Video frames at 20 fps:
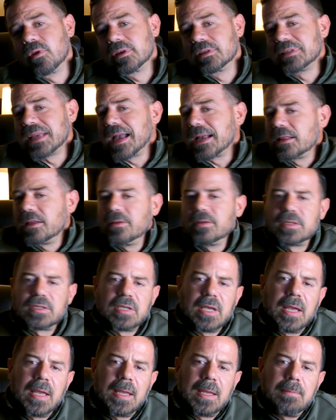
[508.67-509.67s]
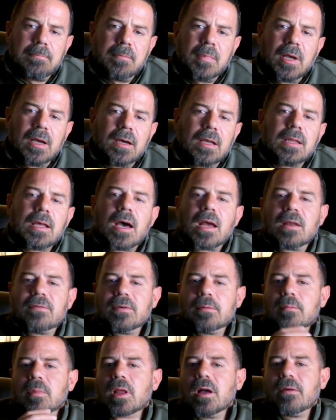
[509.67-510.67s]
exactly the same. A lot of
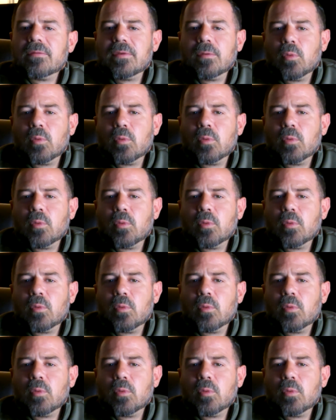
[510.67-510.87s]
them love the